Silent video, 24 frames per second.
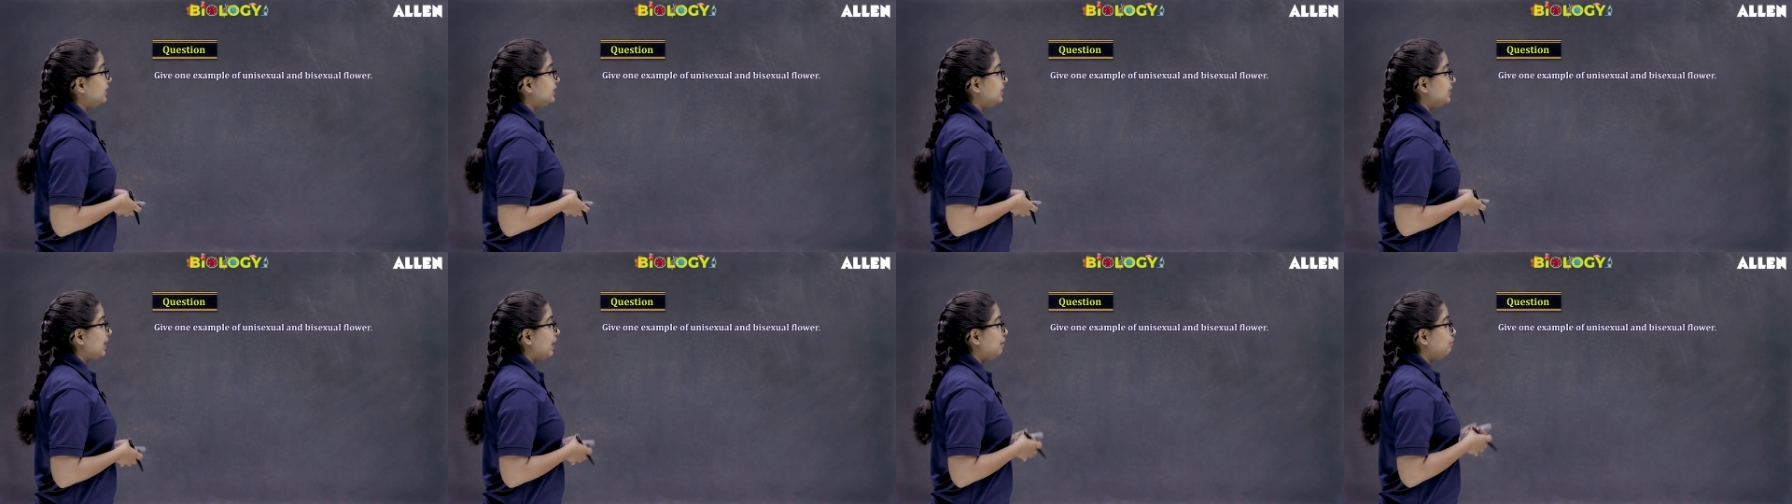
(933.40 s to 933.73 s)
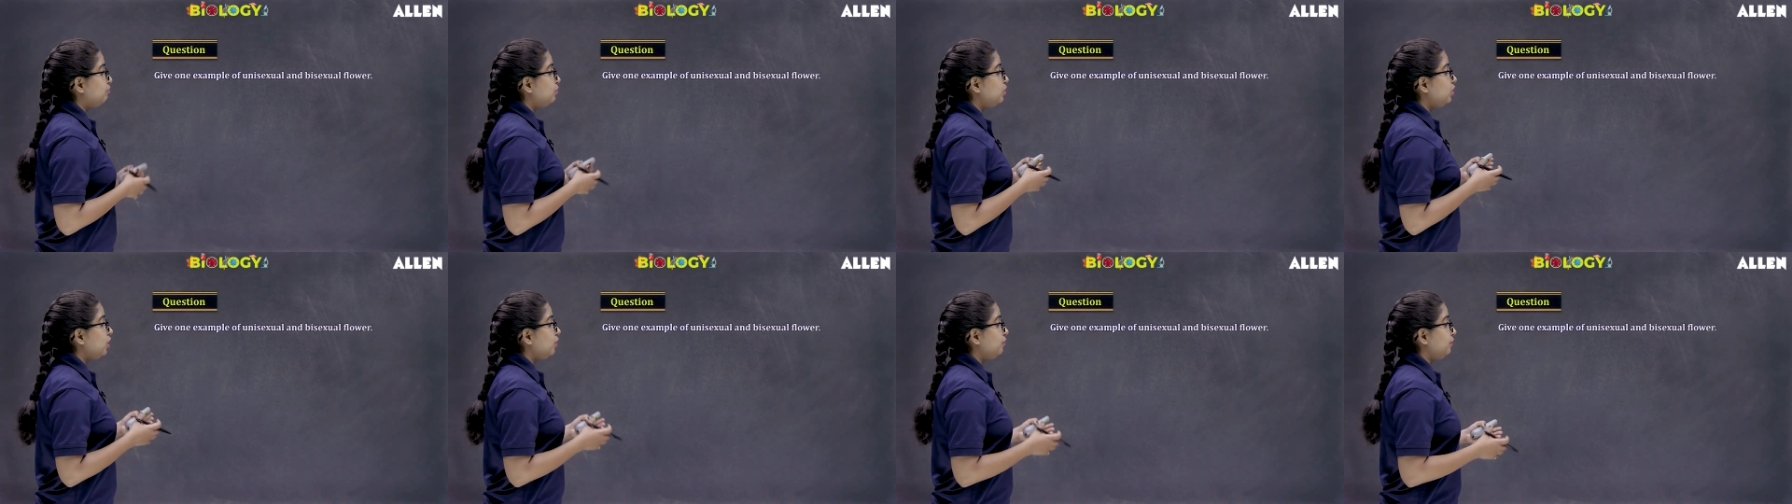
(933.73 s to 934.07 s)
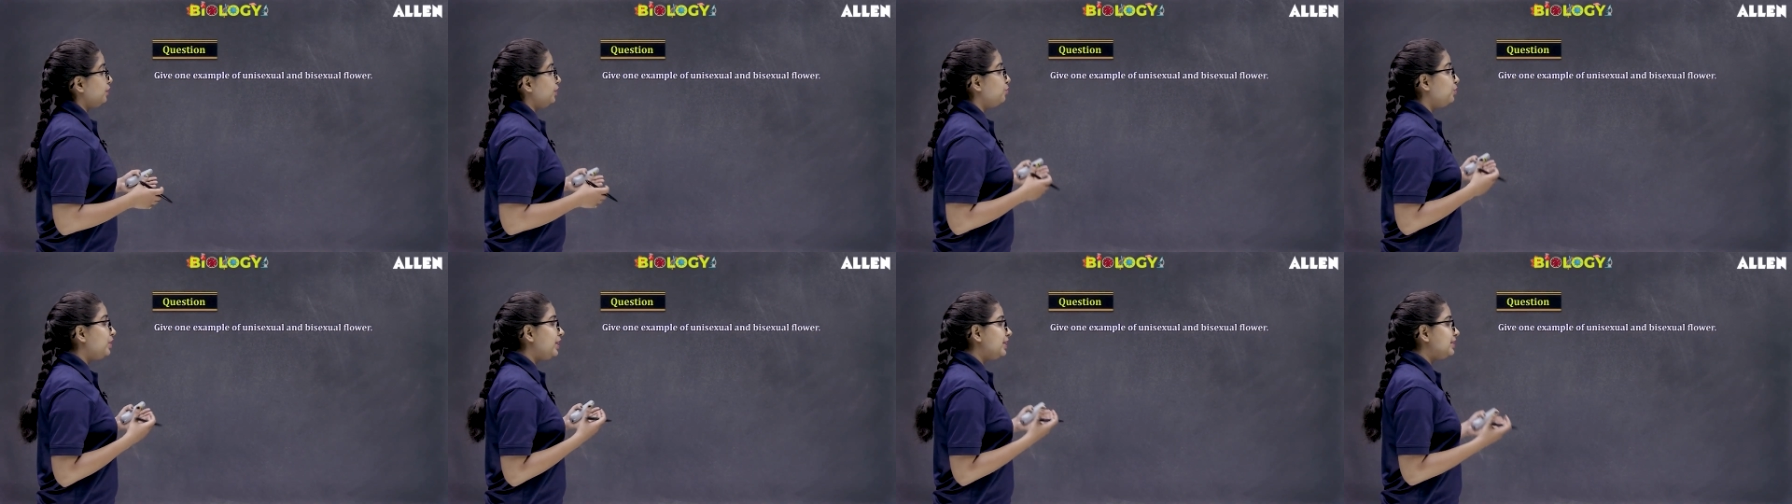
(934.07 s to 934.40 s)
example of
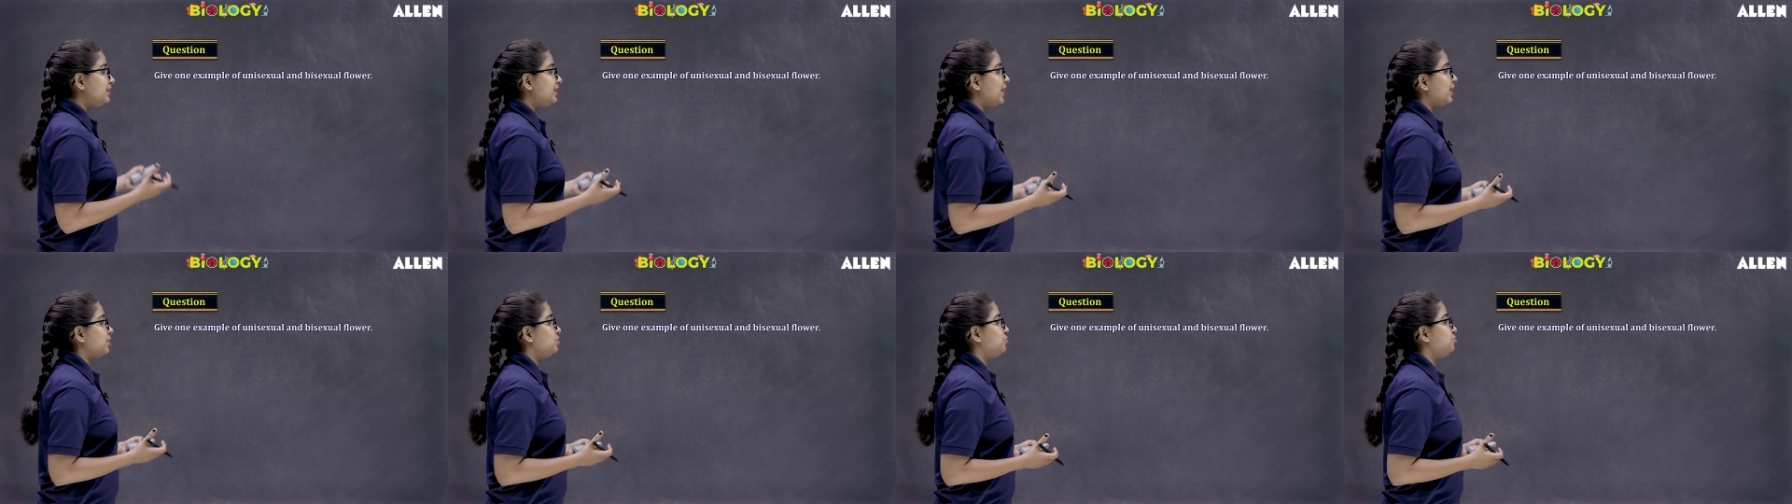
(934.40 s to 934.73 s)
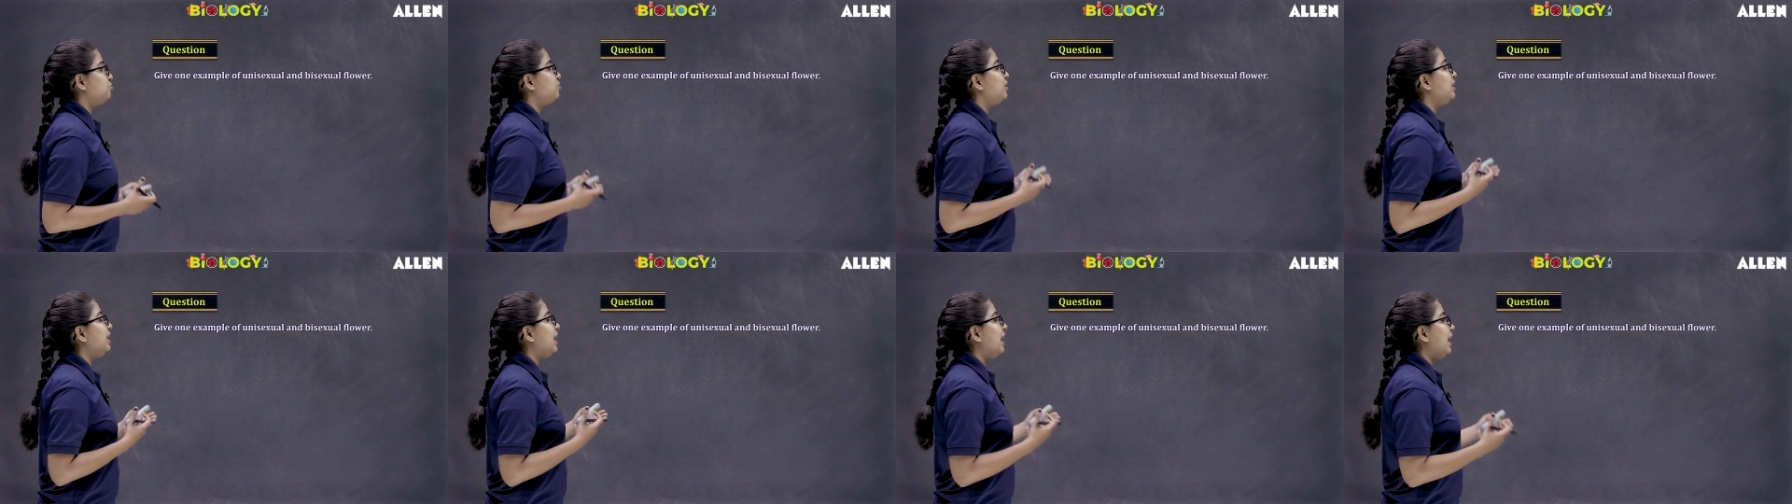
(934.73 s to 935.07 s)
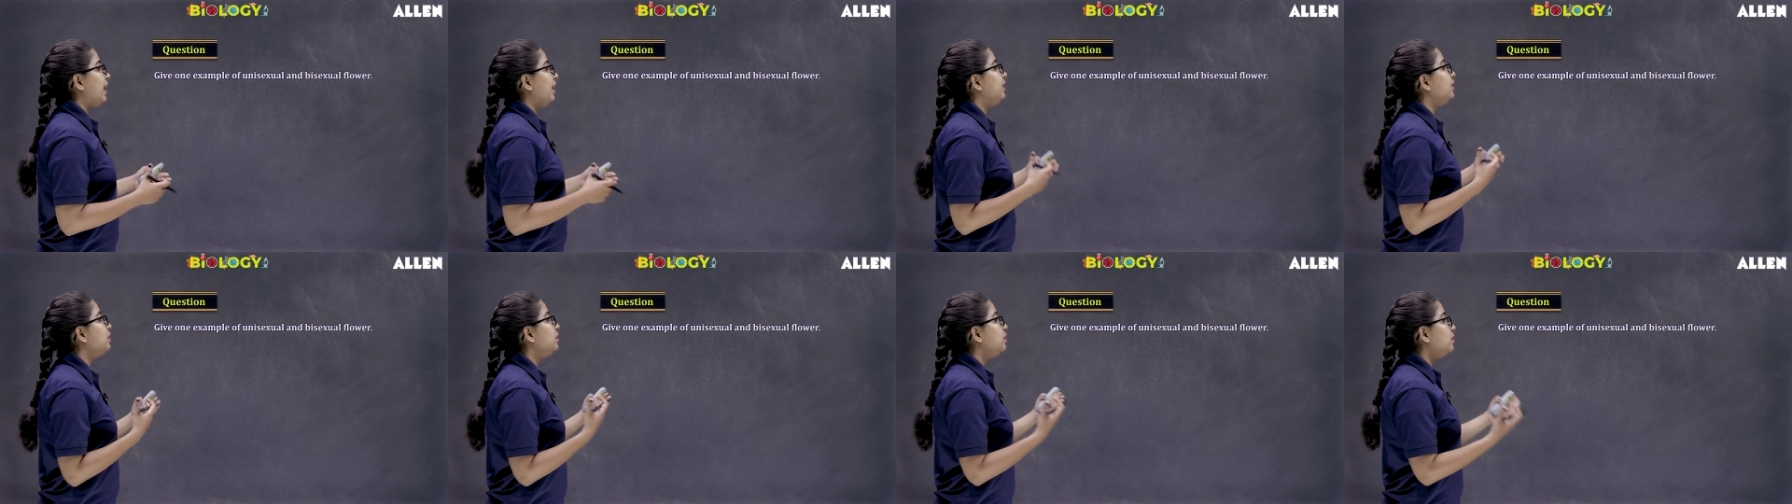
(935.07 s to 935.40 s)
unisexual
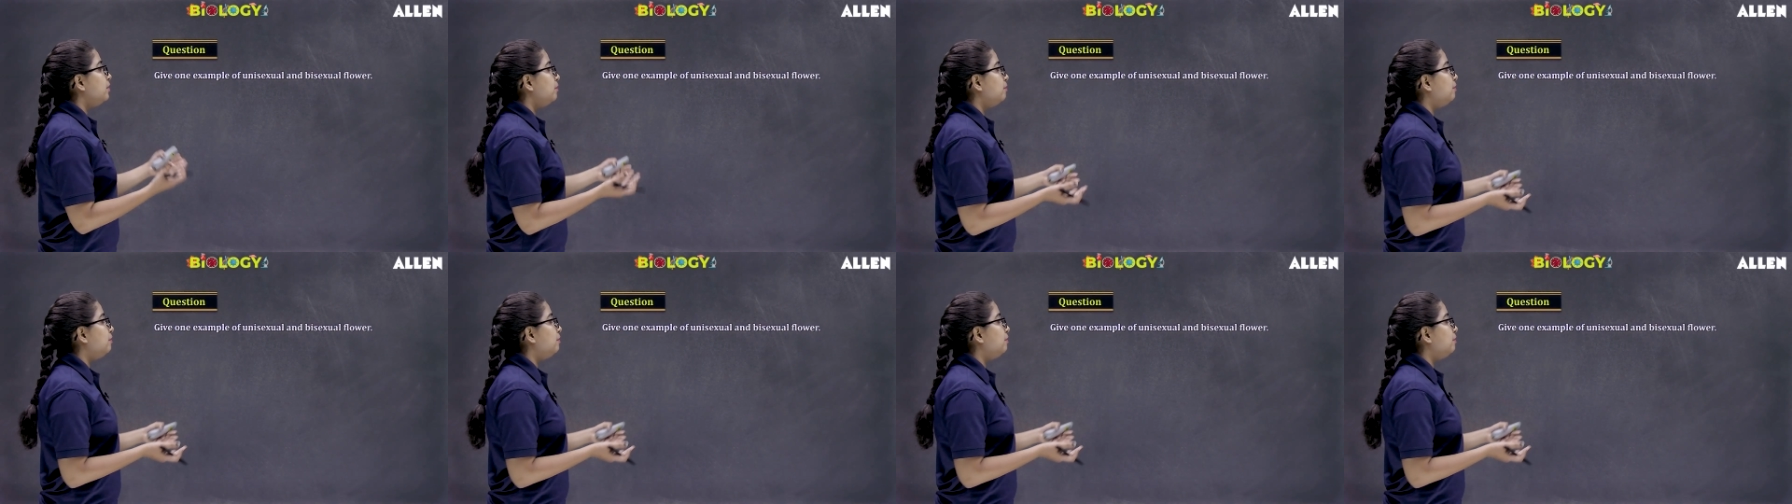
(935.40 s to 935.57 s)
and